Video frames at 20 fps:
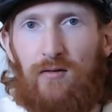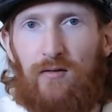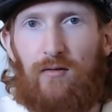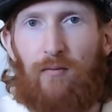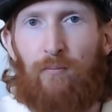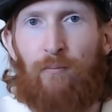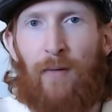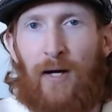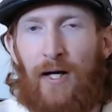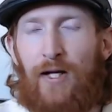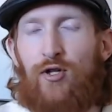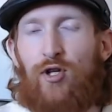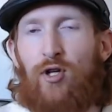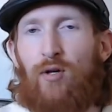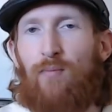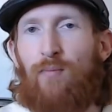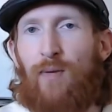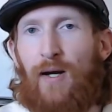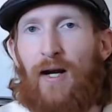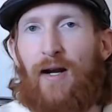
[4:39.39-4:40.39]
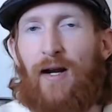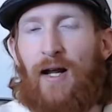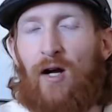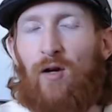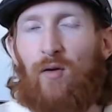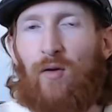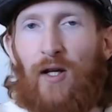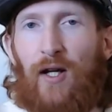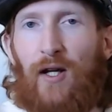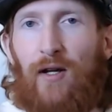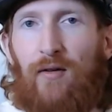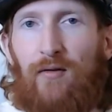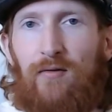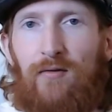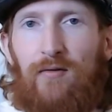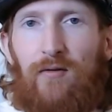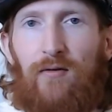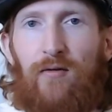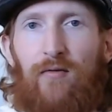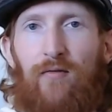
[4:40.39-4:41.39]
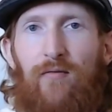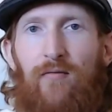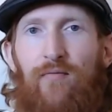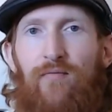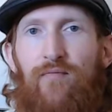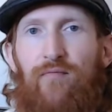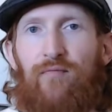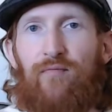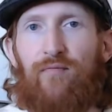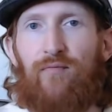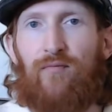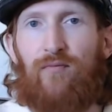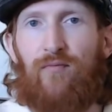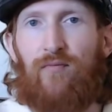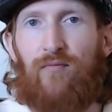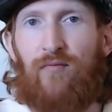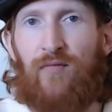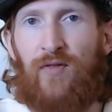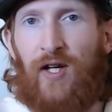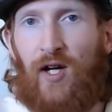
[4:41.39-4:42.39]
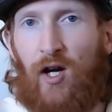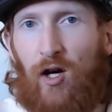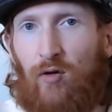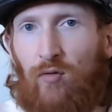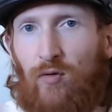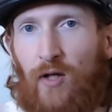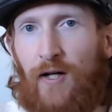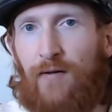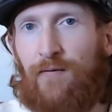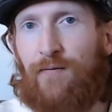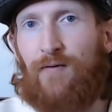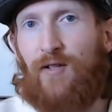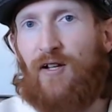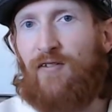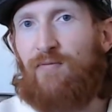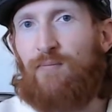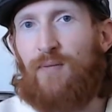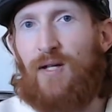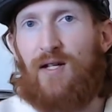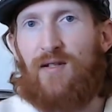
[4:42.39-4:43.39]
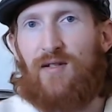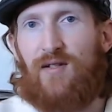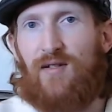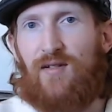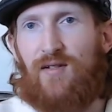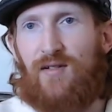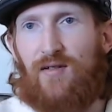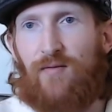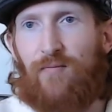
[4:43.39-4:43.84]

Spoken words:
major paid outlet, they all write fluff pieces.